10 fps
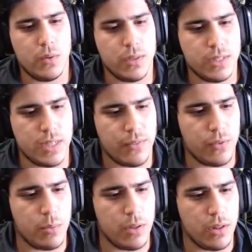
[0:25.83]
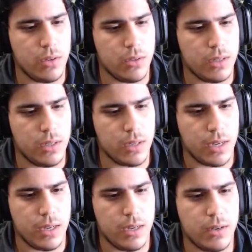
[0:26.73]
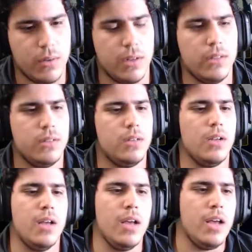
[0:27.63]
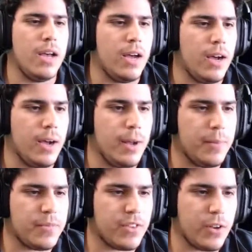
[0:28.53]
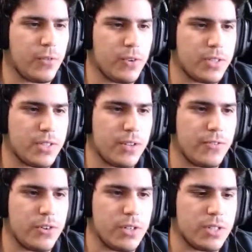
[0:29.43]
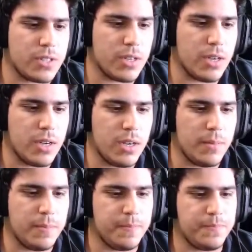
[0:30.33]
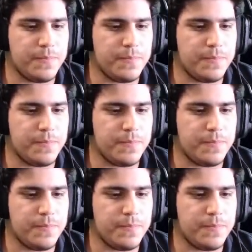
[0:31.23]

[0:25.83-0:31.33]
is that for Bellona? Okay, well, so first thing first, Thunder.